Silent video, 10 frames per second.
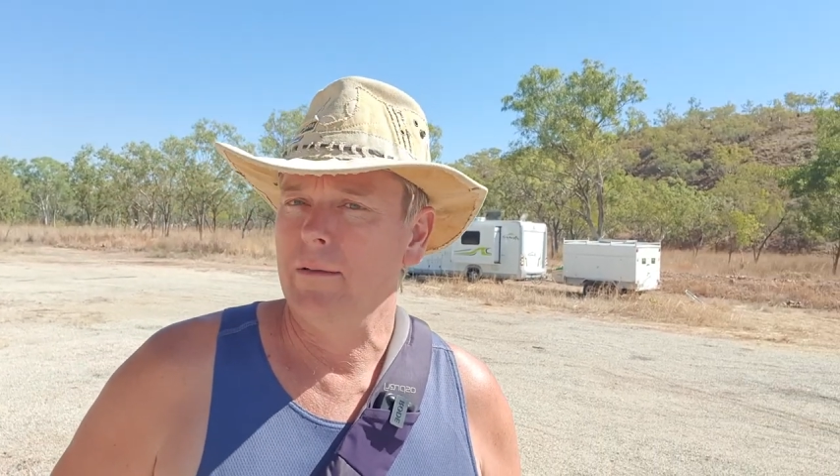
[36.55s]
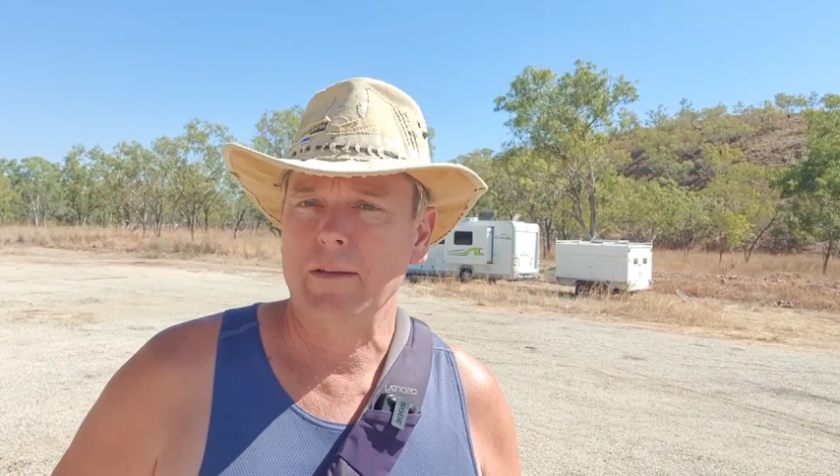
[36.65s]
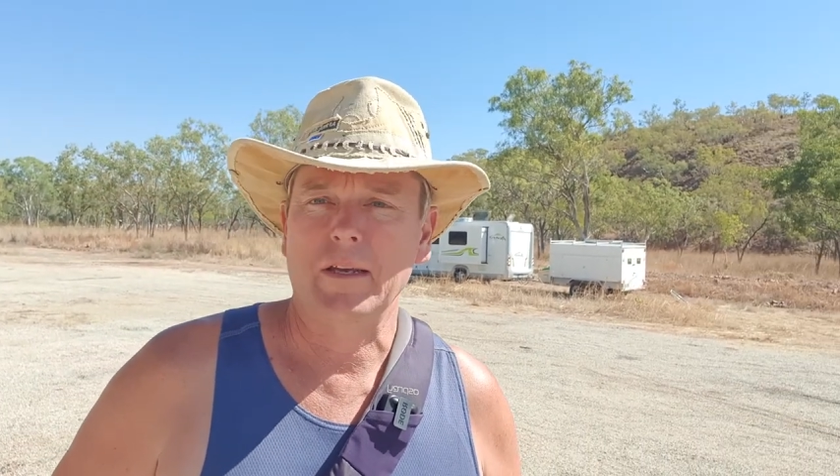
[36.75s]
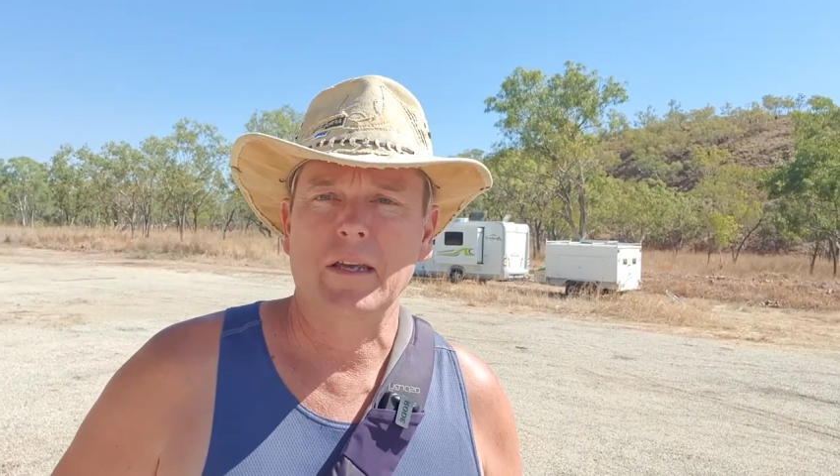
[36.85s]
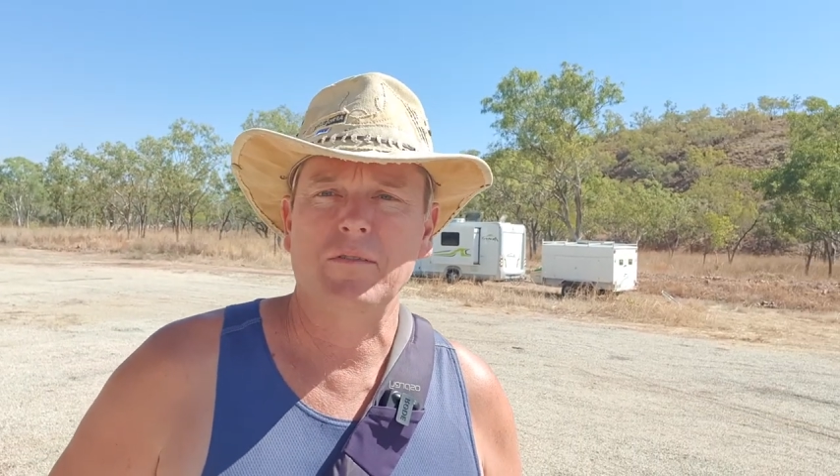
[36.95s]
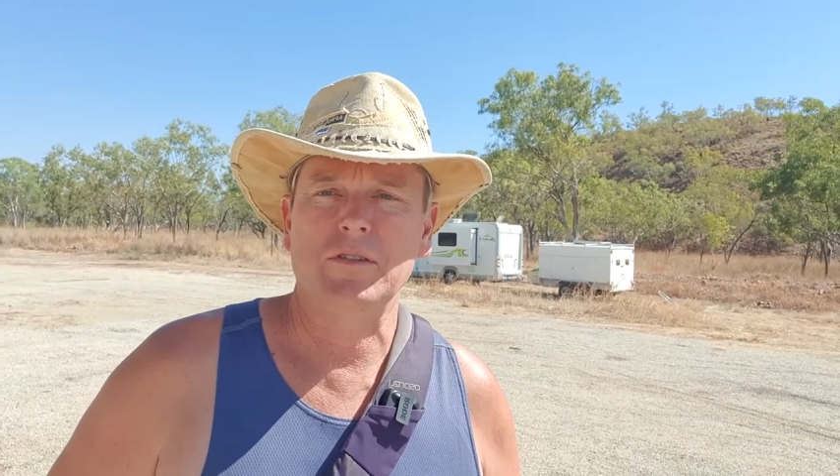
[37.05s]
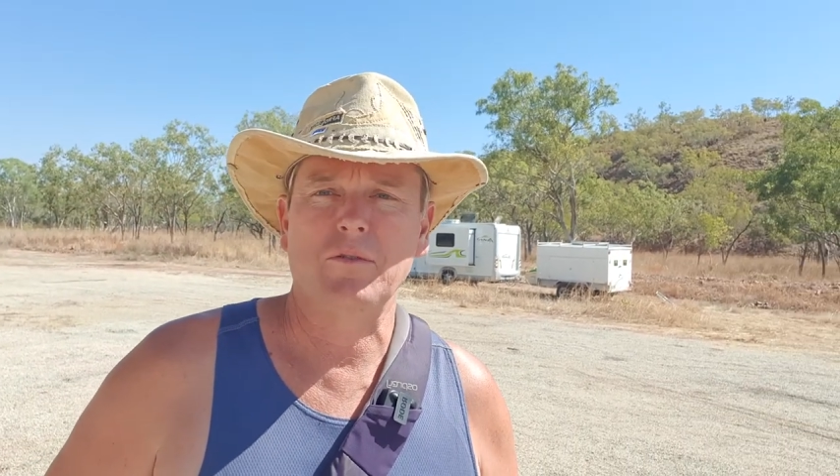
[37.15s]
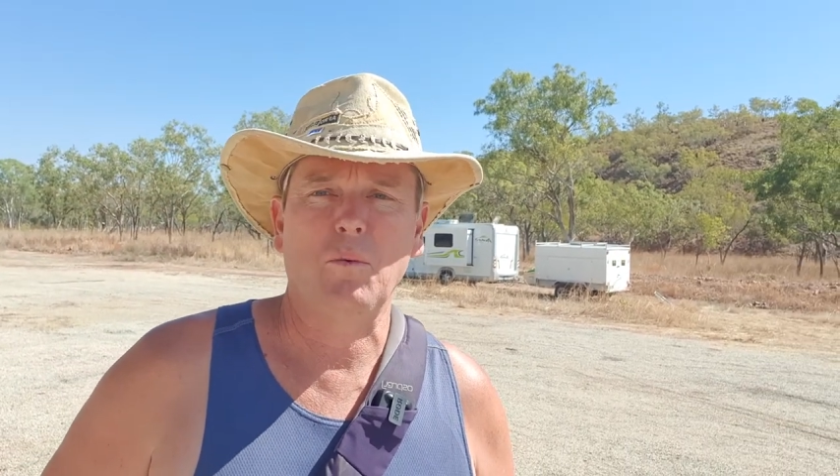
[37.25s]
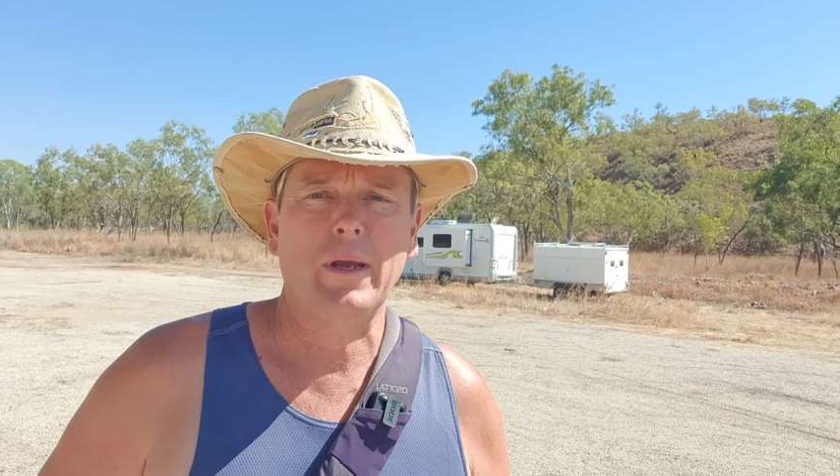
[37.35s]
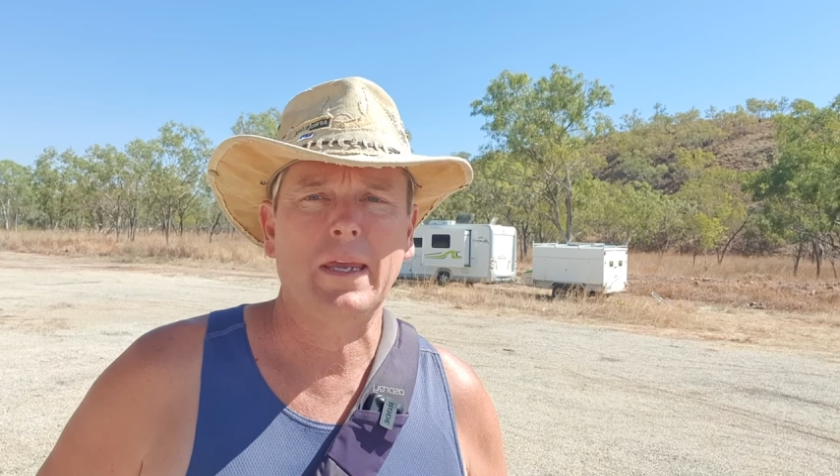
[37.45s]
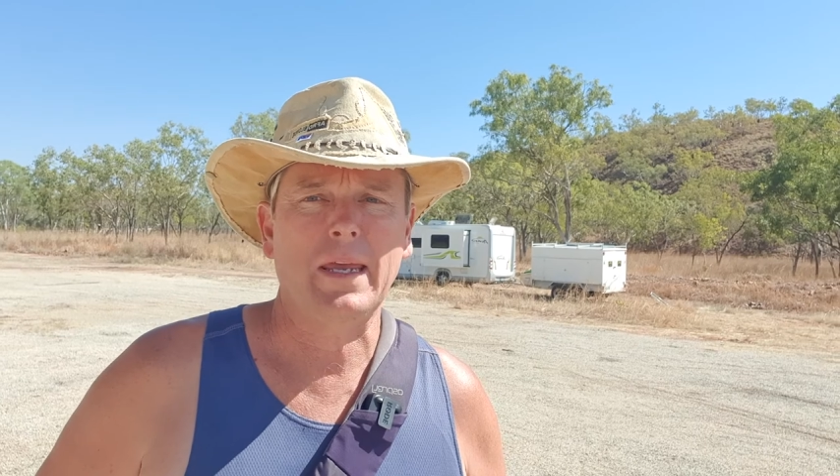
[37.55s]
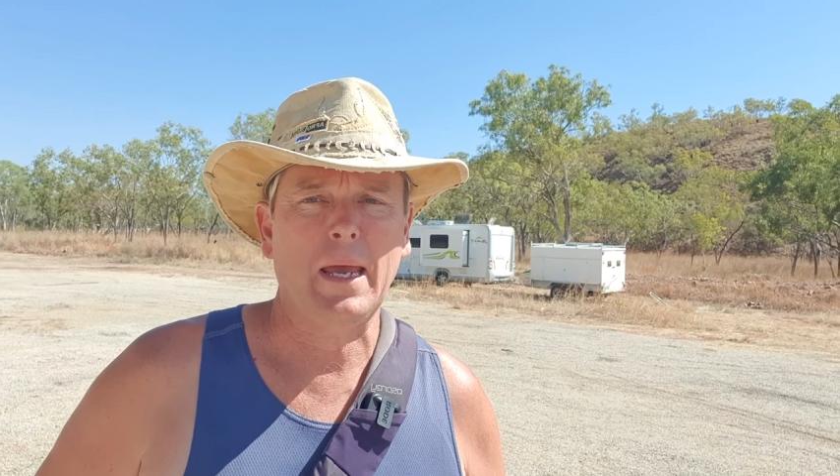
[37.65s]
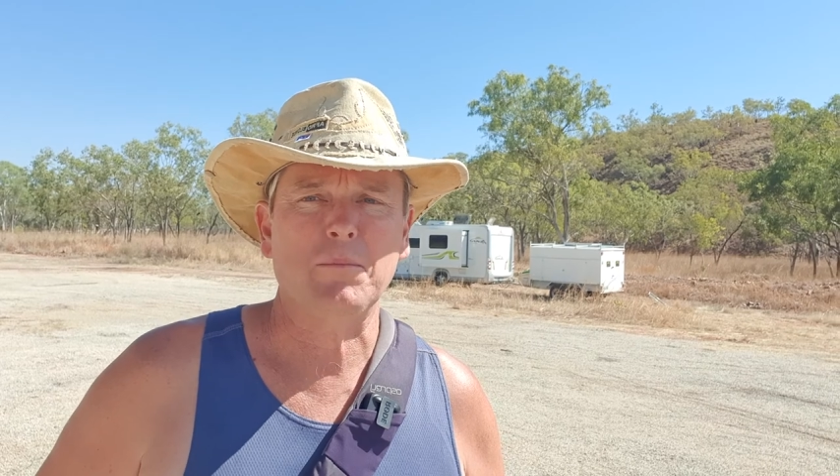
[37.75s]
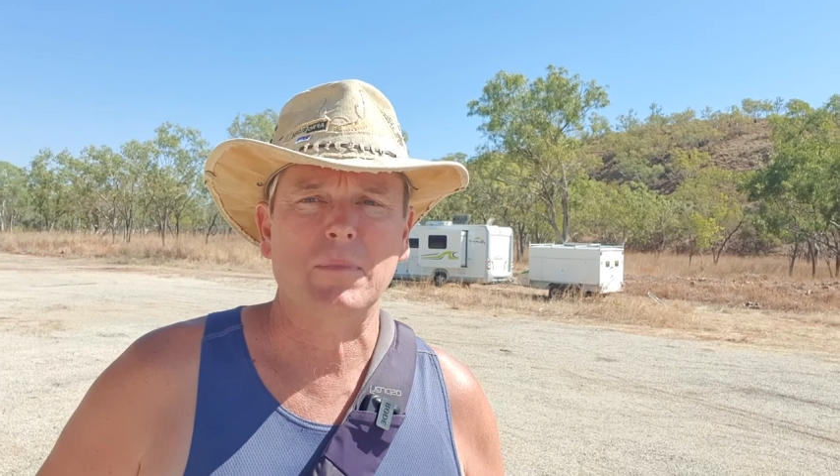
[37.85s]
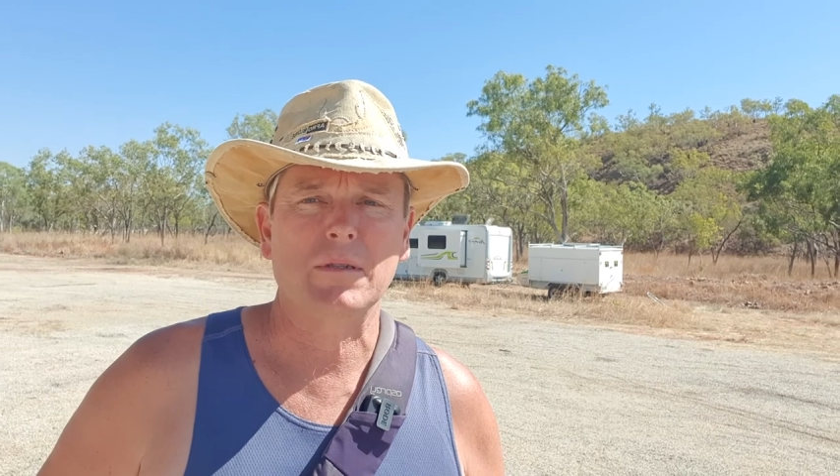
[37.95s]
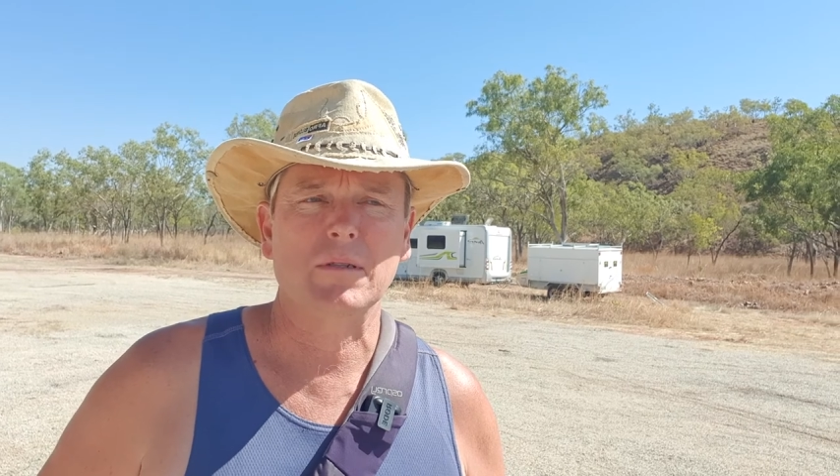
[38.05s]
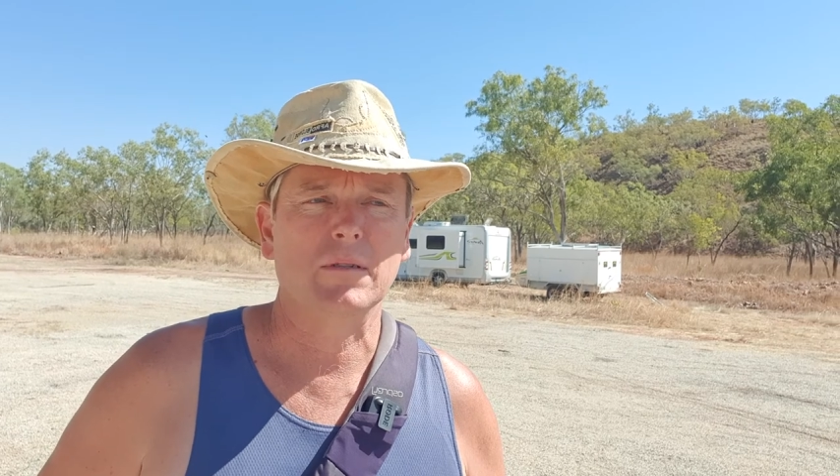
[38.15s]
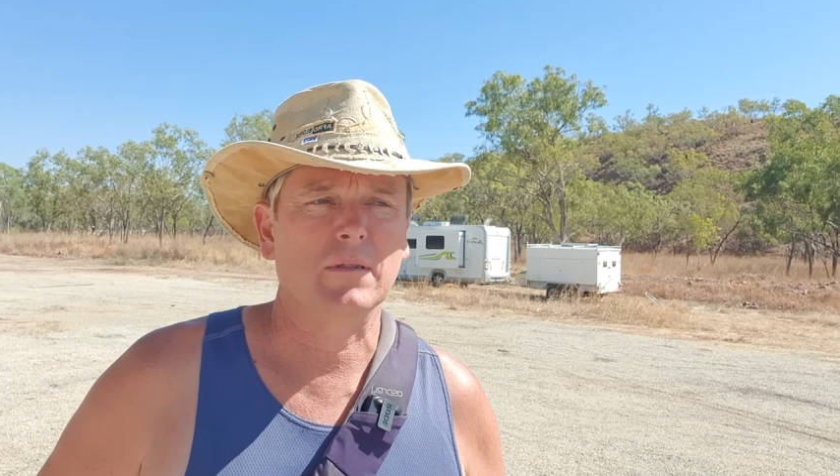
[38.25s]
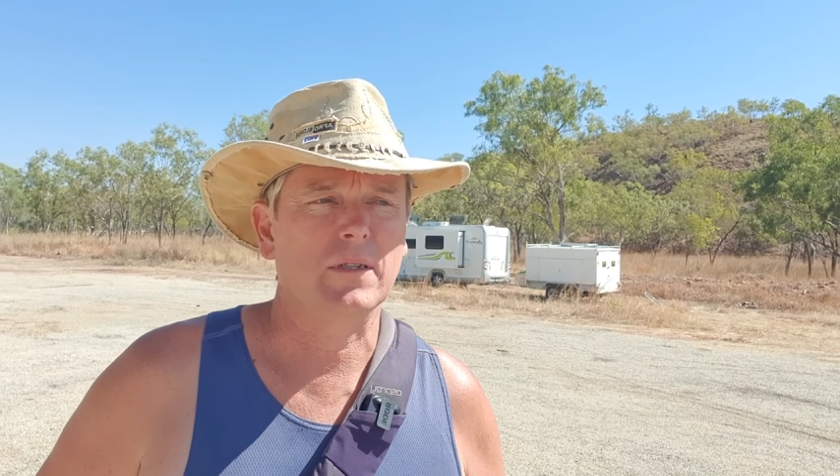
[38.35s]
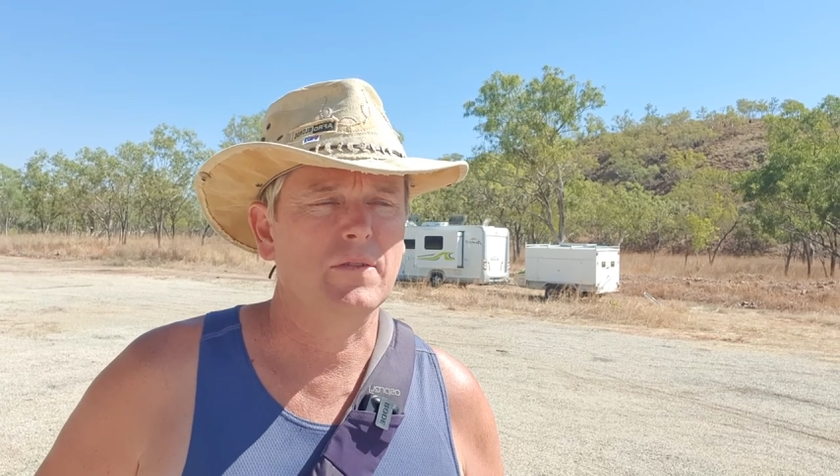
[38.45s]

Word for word: Thank heavens for Wikicamps.